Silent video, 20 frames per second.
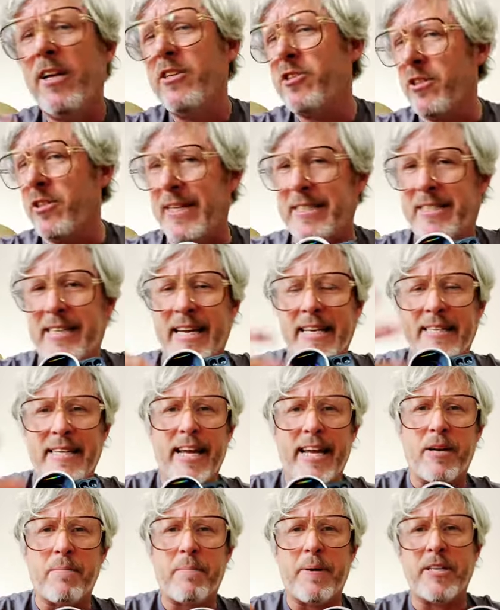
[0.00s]
So let's say you
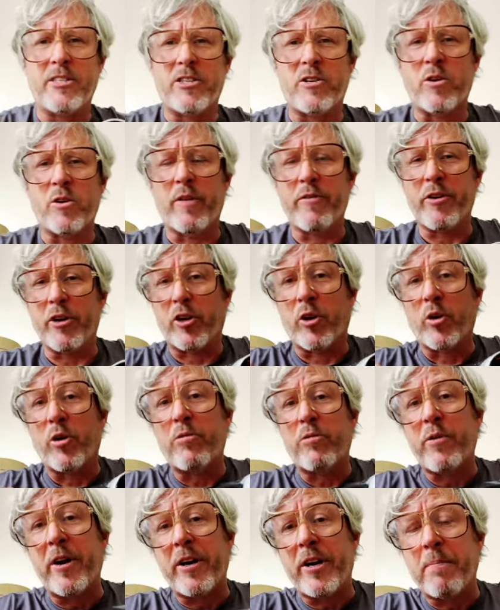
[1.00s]
take a picture of your
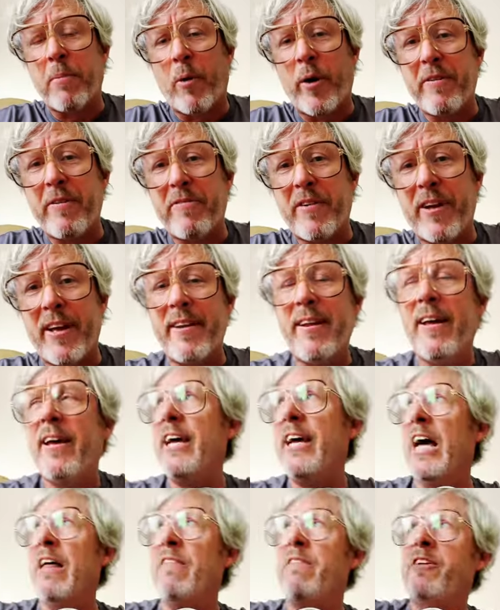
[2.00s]
girlfriend or boyfriend,
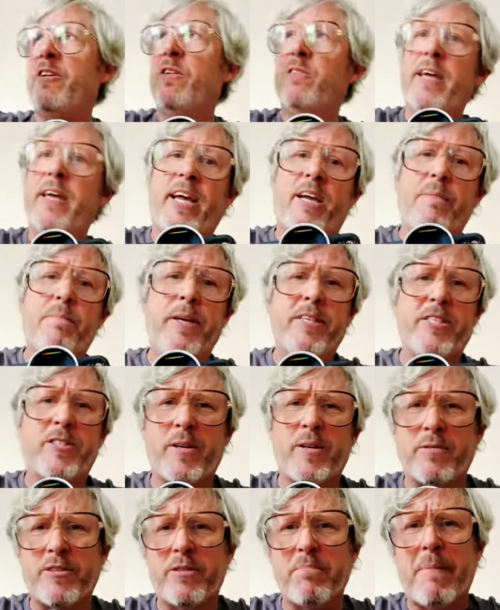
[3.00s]
and then you take a picture
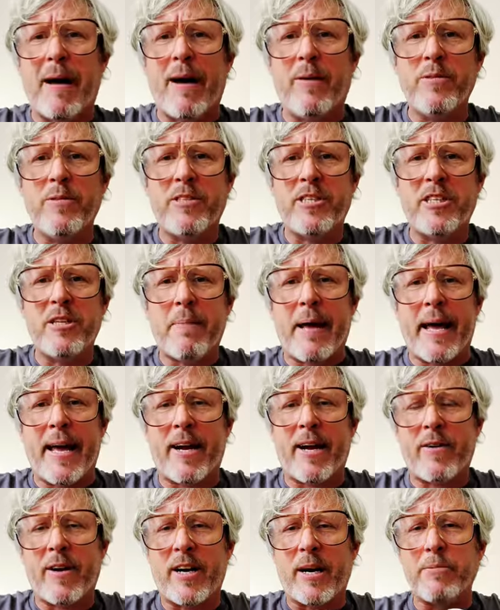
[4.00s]
of some mountains in the
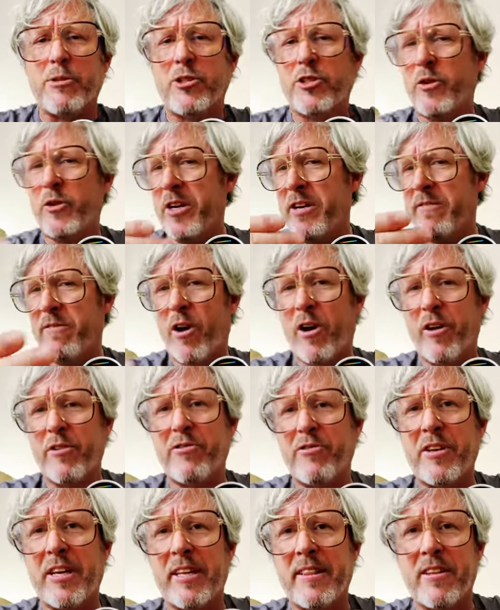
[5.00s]
background. I'm sure you've all
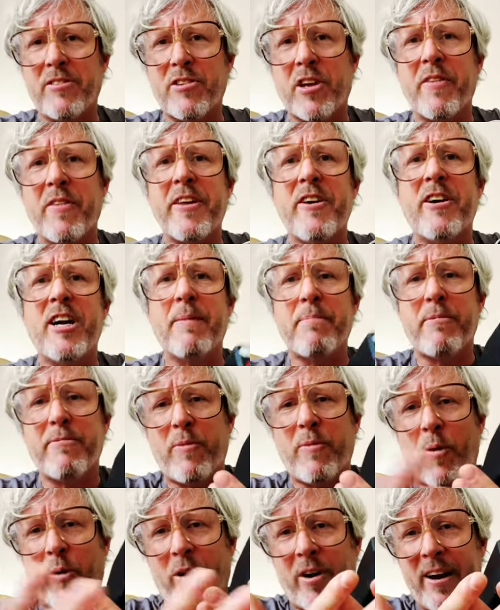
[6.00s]
seen this on the internet
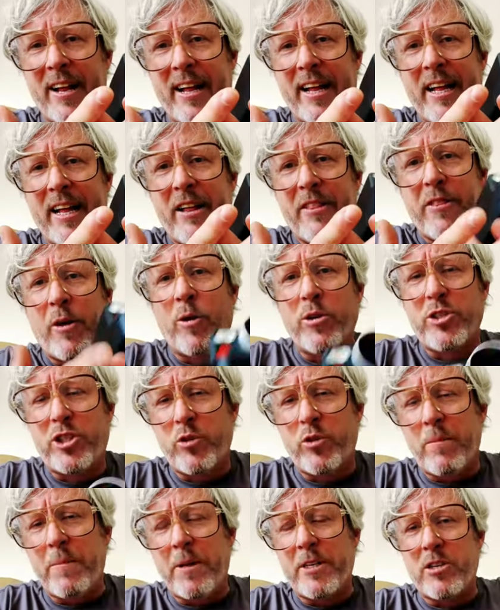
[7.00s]
before. Those
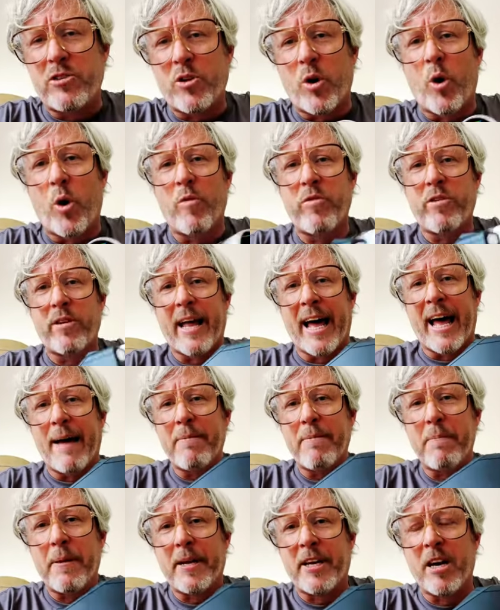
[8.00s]
two images overlap
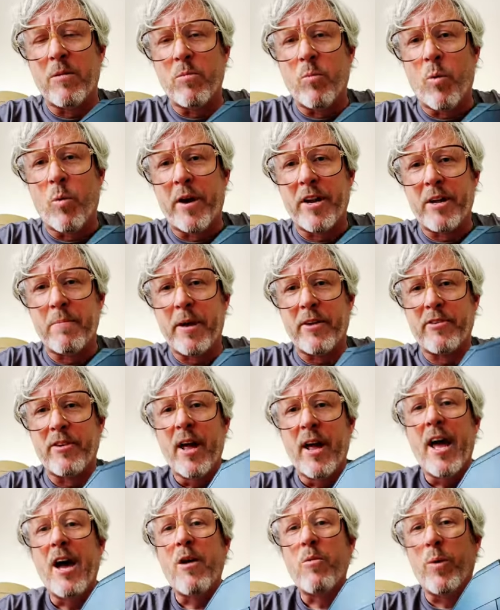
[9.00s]
and become one image.
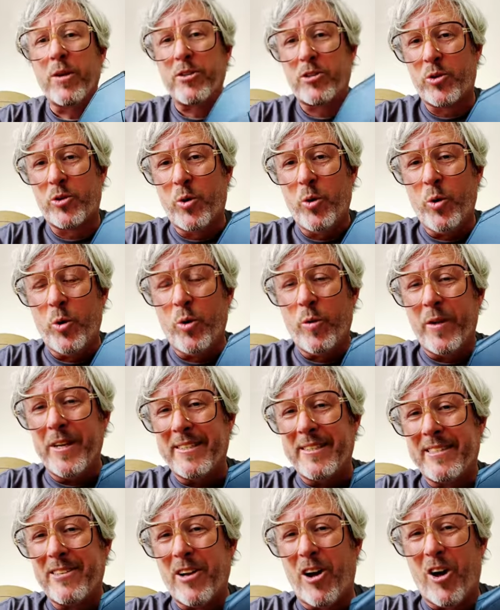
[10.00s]
What's cool
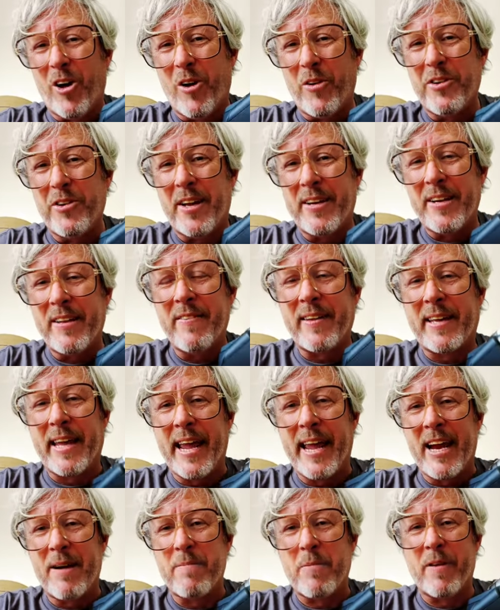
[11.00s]
is it's all done in the
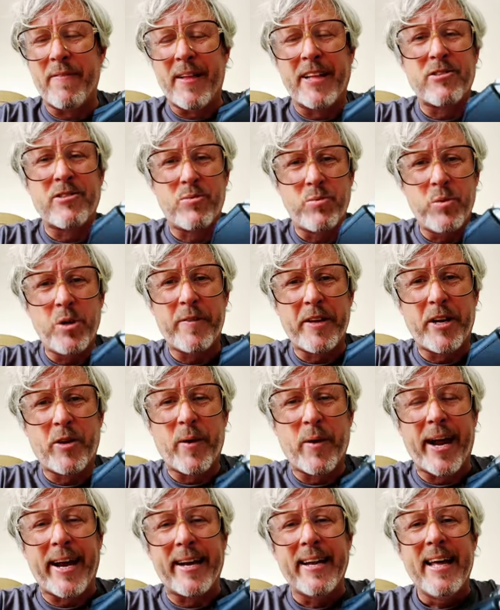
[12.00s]
camera, and that's really
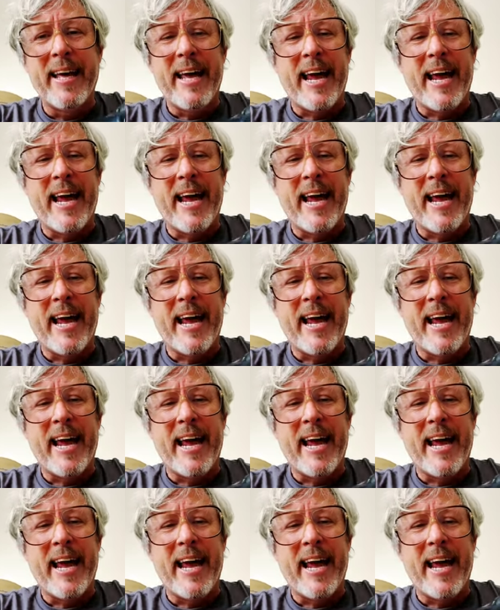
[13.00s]
great.